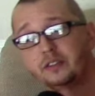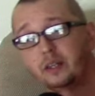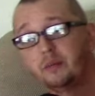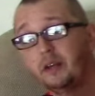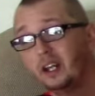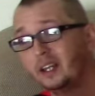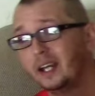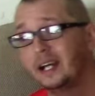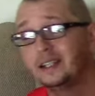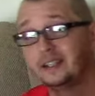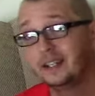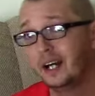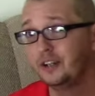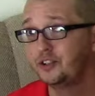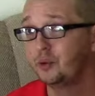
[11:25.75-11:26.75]
Admittedly, I did
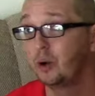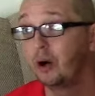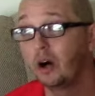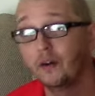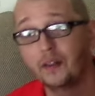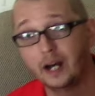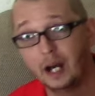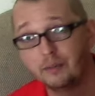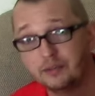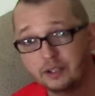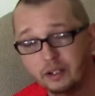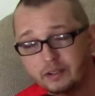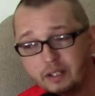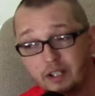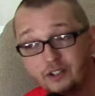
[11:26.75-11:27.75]
not do all the
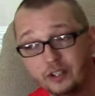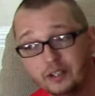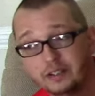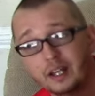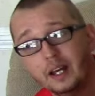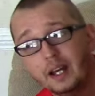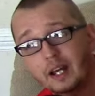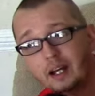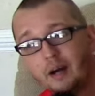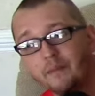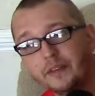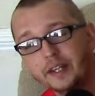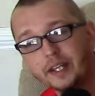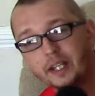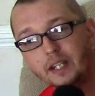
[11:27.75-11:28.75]
optional dungeons. I'm
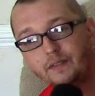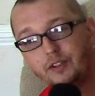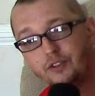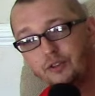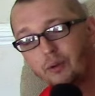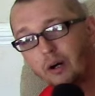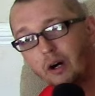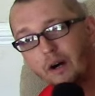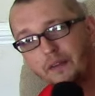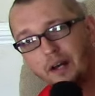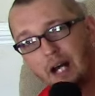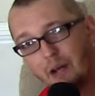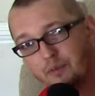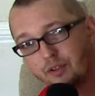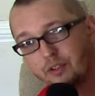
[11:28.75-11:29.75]
thinking if you do all the
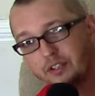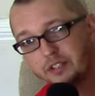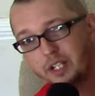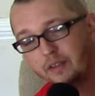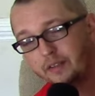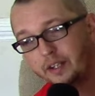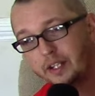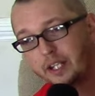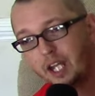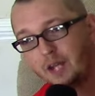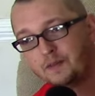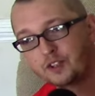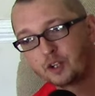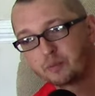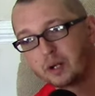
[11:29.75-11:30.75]
optional stuff in the game,
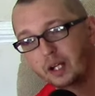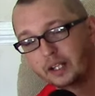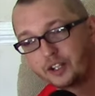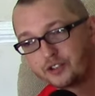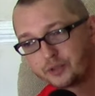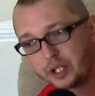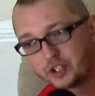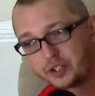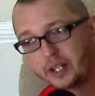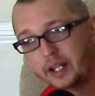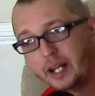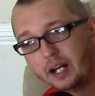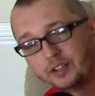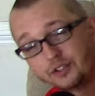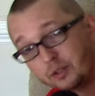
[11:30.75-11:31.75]
you could probably stretch that
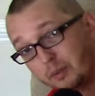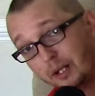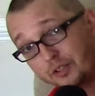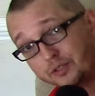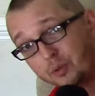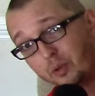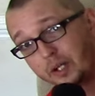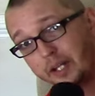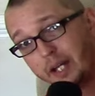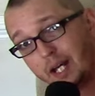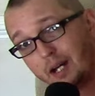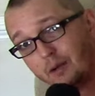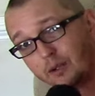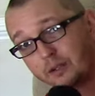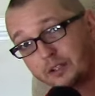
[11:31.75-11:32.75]
out to about 20
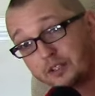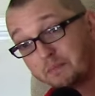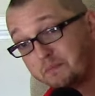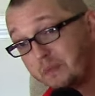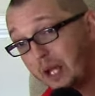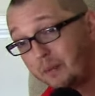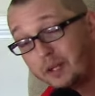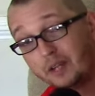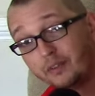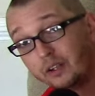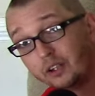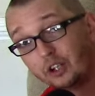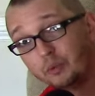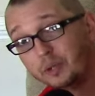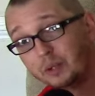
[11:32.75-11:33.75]
hours, maybe even a
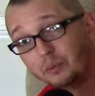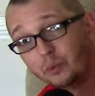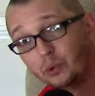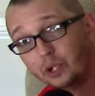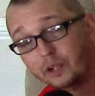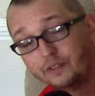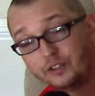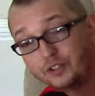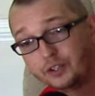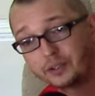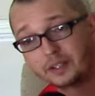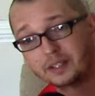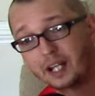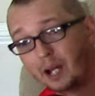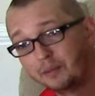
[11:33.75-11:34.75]
little bit more if you took the
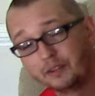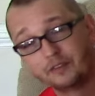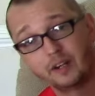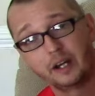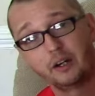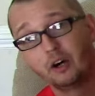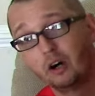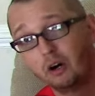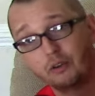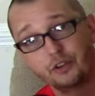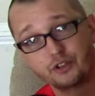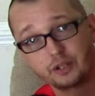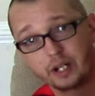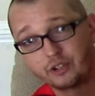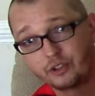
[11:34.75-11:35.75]
time to find all the
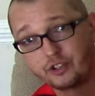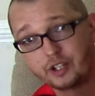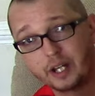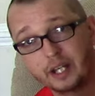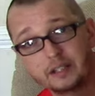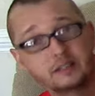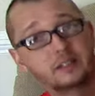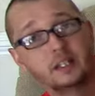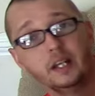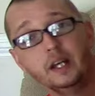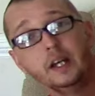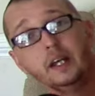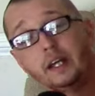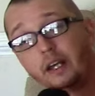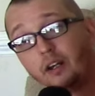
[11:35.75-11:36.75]
treasure chests
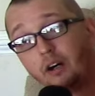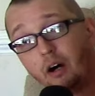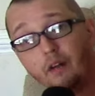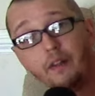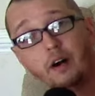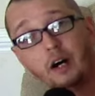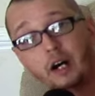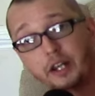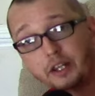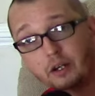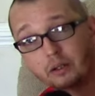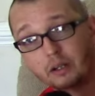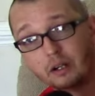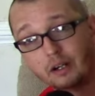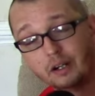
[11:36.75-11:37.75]
and all the audio
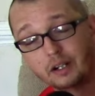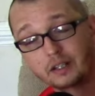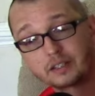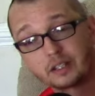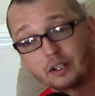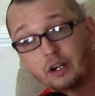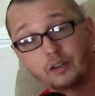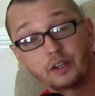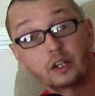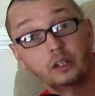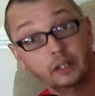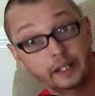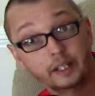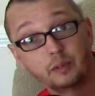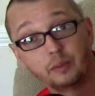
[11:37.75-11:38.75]
logs and all the
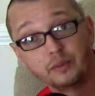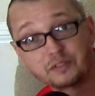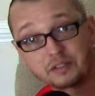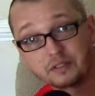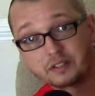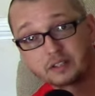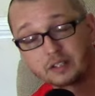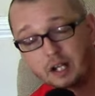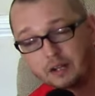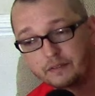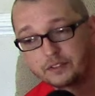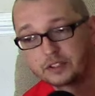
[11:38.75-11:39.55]
collectibles and stuff.